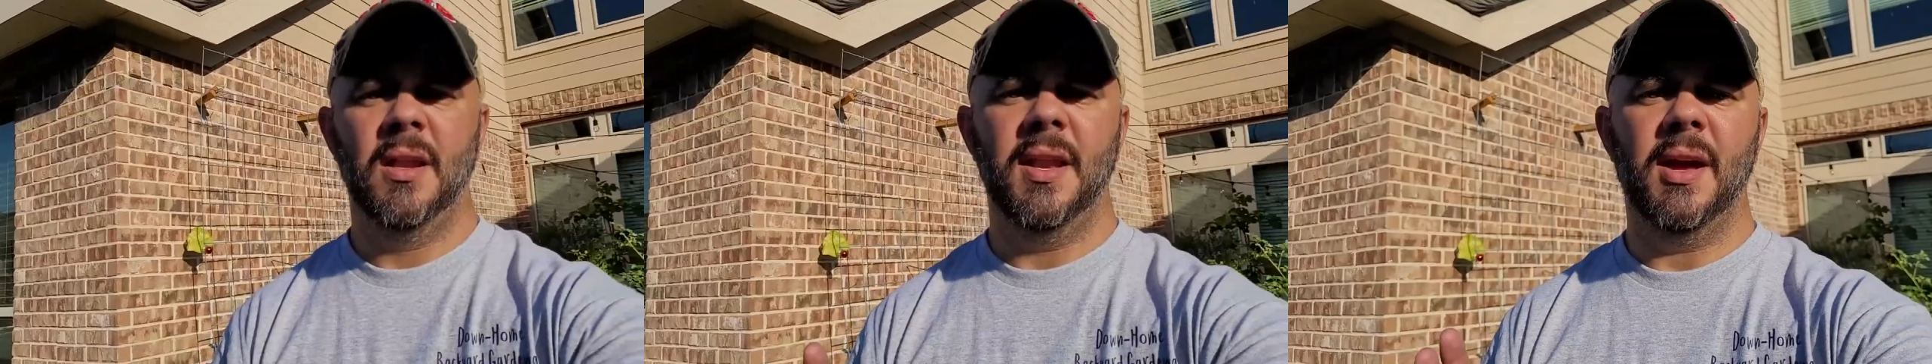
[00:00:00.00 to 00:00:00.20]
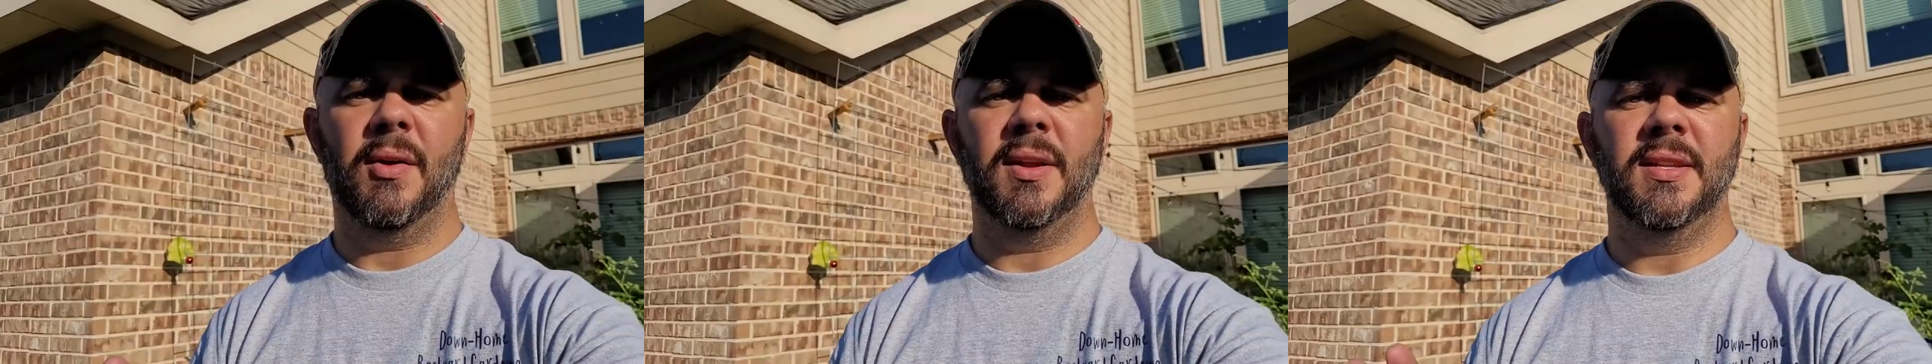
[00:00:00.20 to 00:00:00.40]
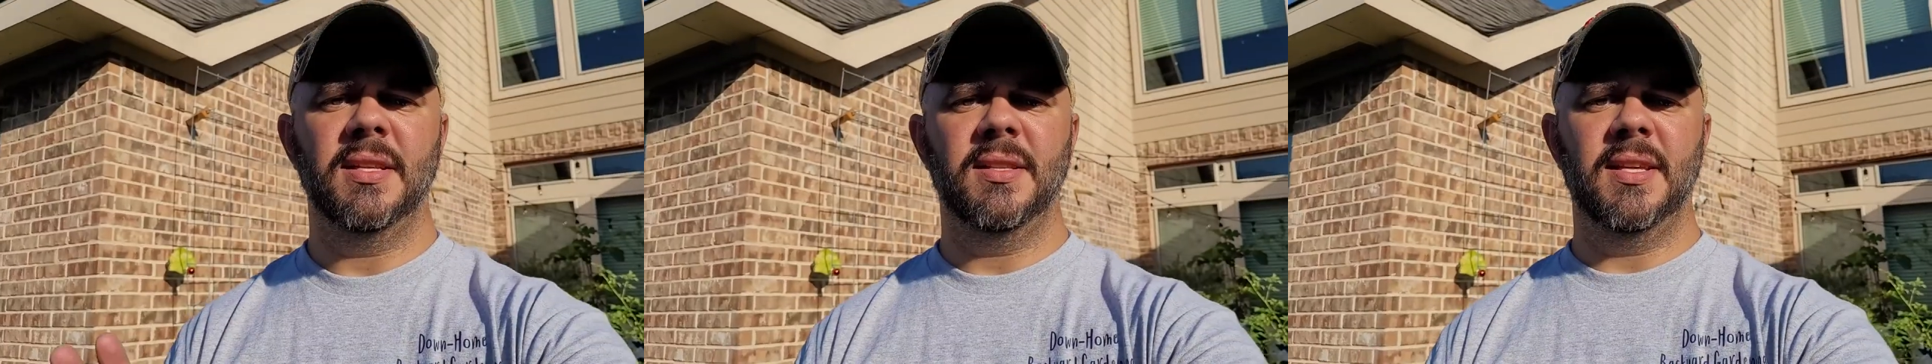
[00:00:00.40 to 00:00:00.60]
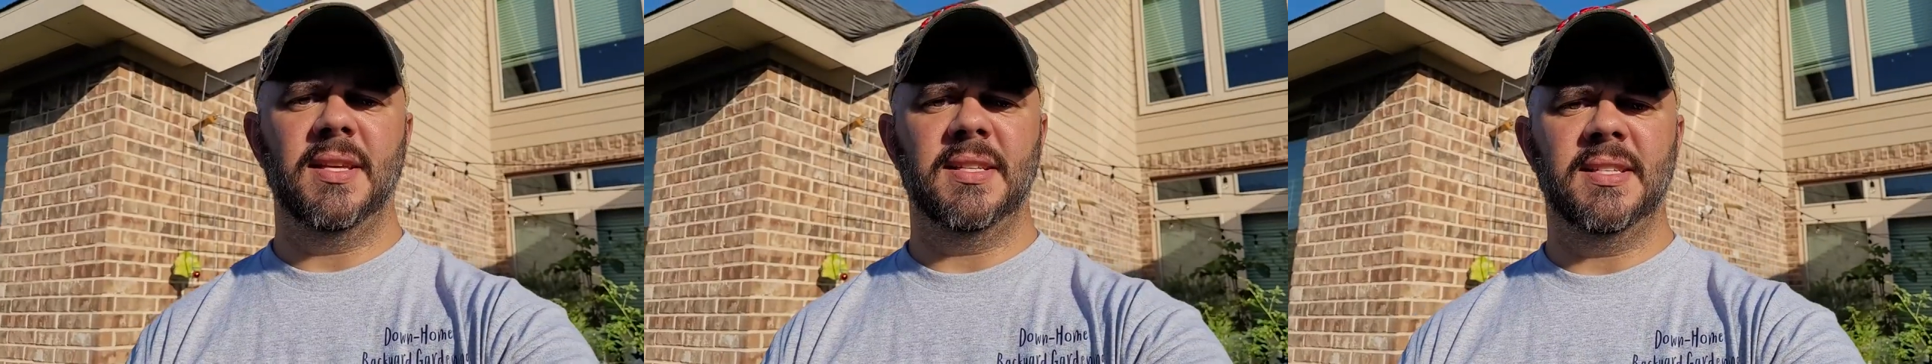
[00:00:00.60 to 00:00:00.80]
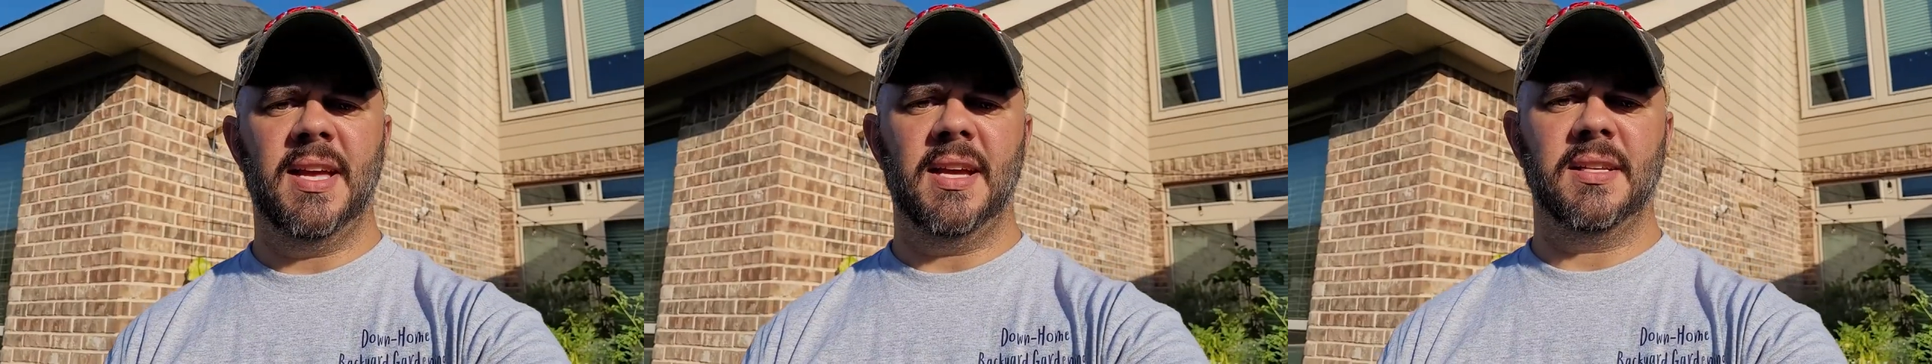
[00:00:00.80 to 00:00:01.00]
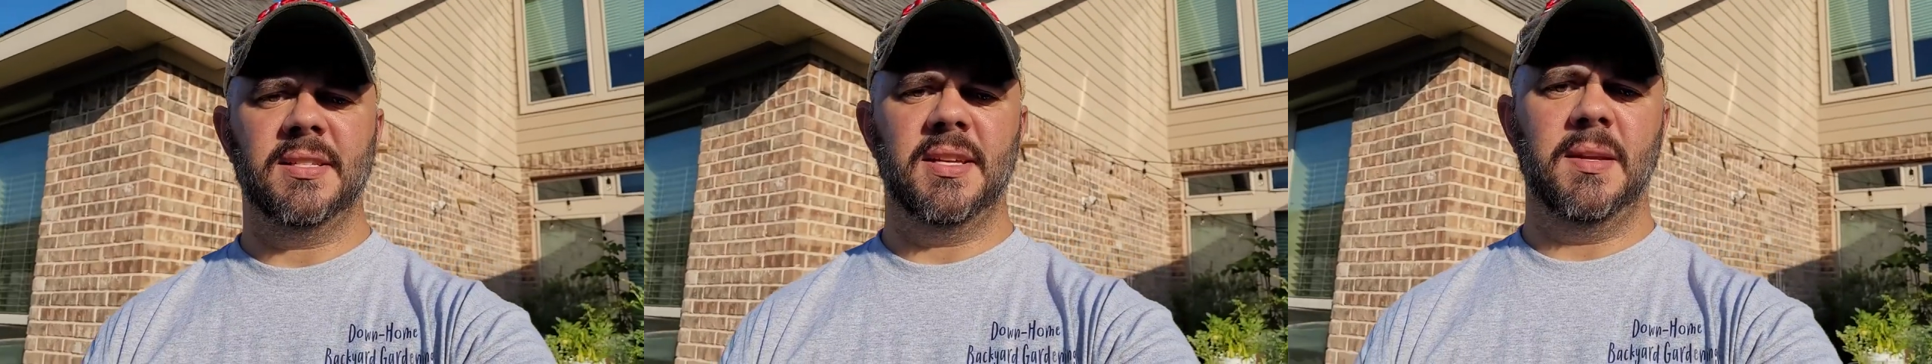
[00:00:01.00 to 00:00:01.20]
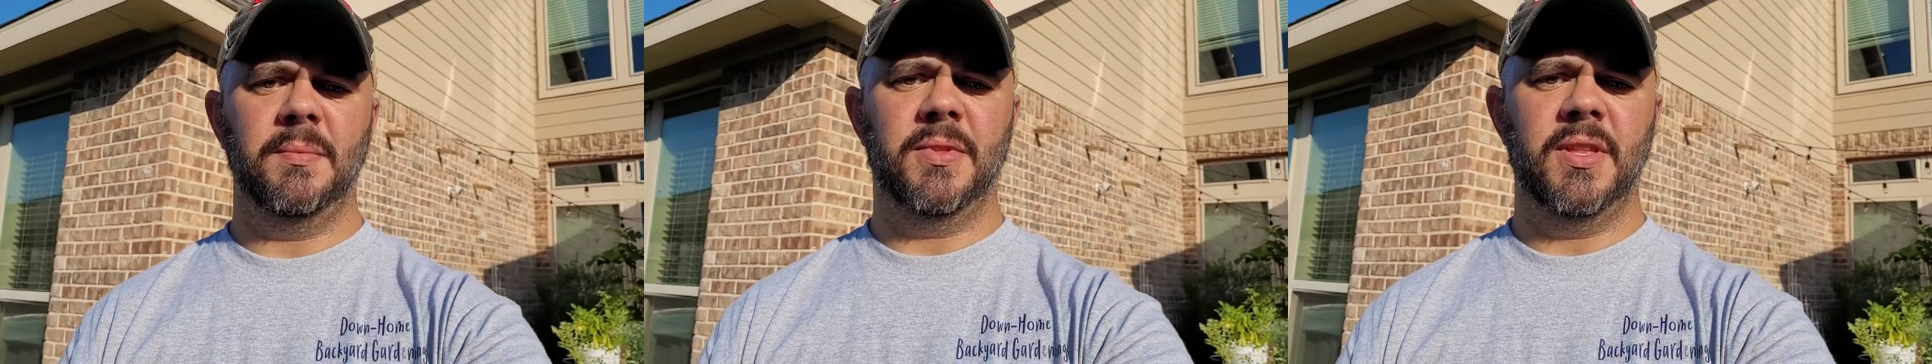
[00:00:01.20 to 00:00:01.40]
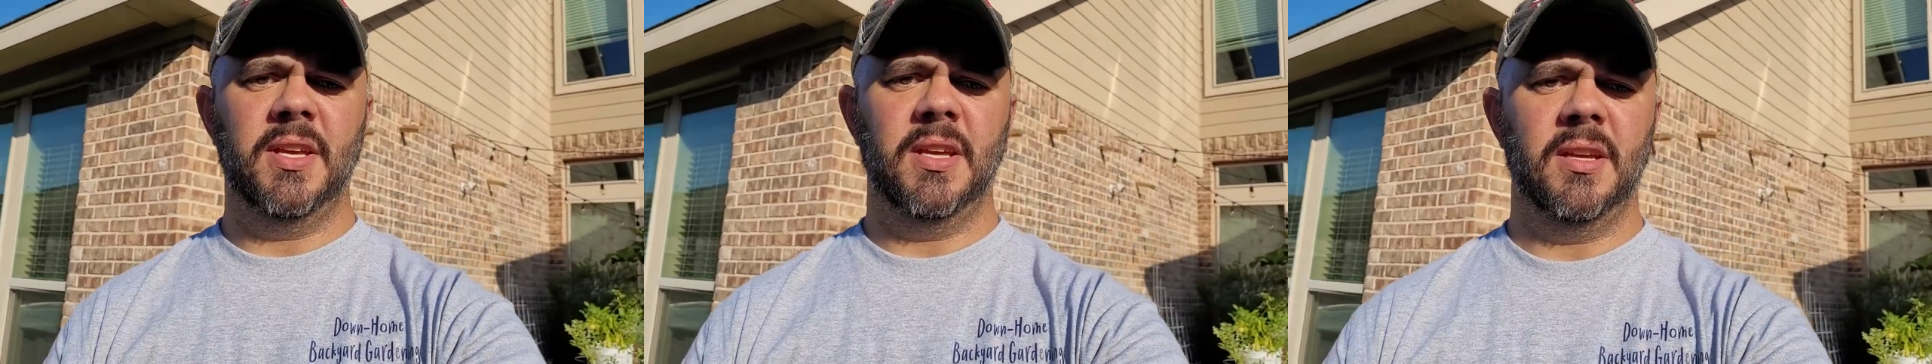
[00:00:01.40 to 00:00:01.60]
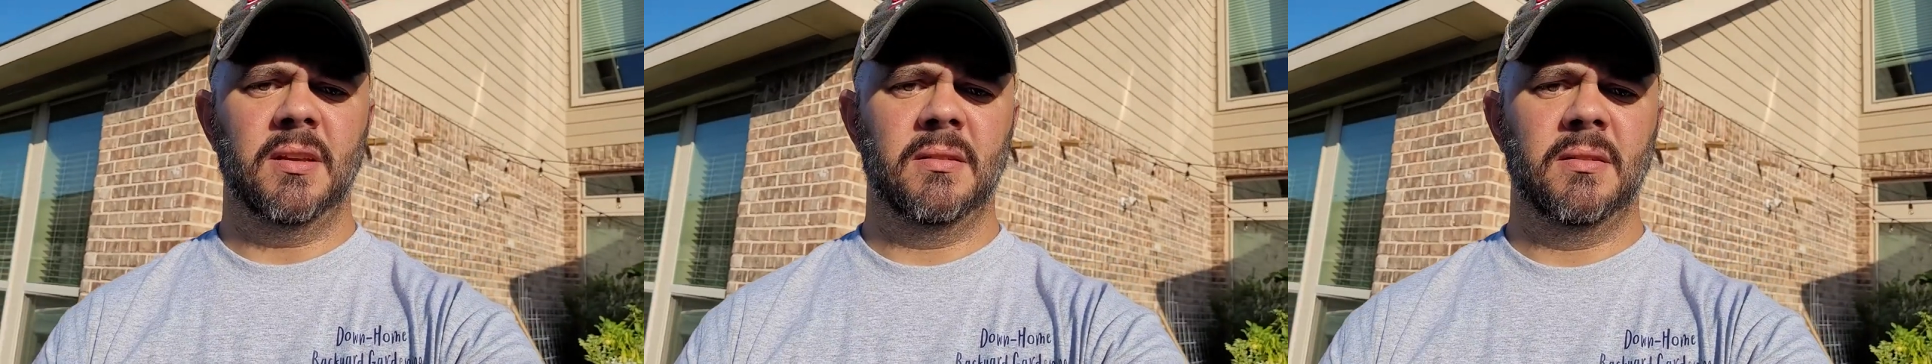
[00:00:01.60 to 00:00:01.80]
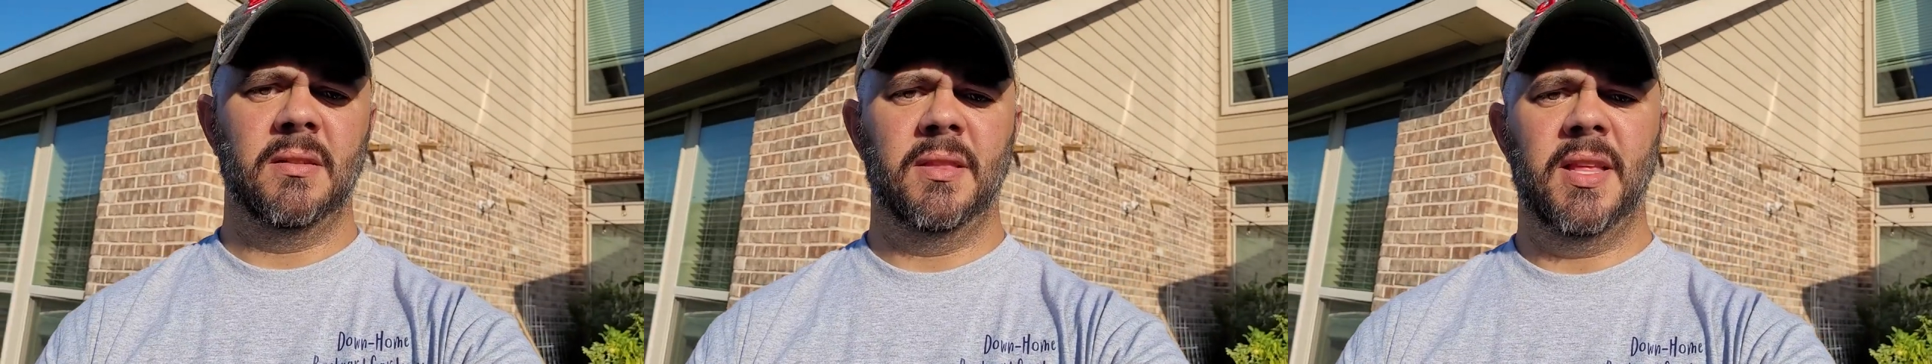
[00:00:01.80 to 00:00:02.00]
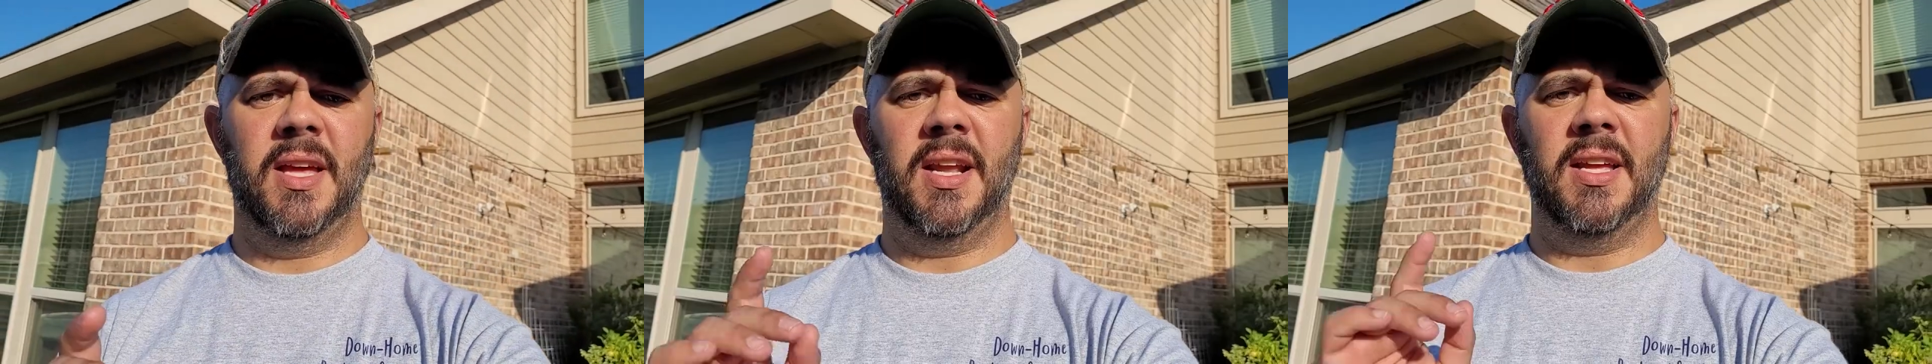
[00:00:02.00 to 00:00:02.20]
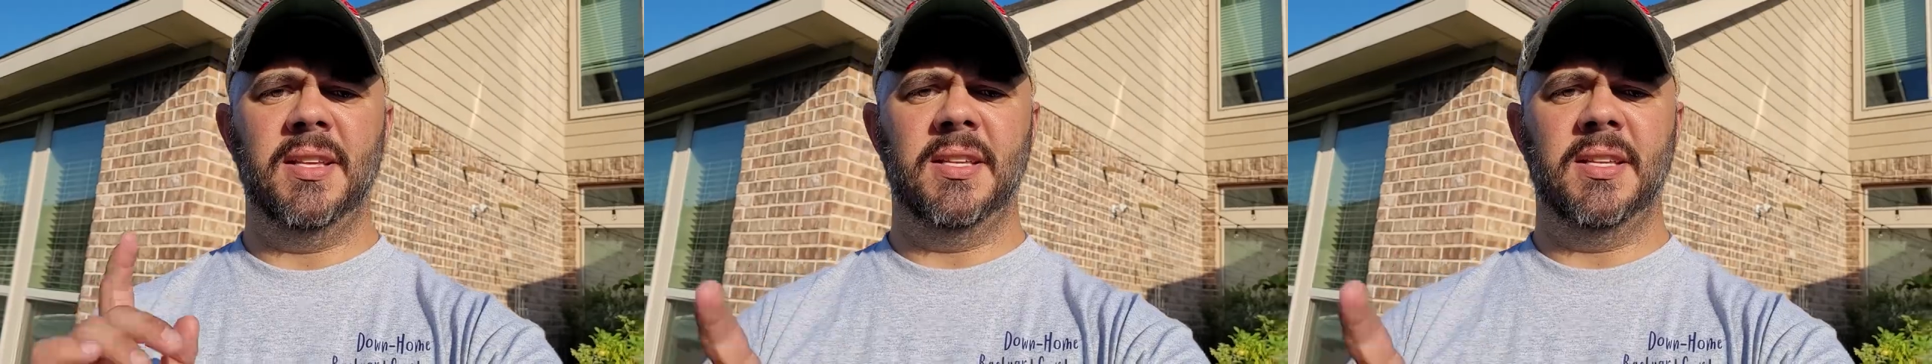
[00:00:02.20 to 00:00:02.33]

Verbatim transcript: Now, I did the exact same thing that I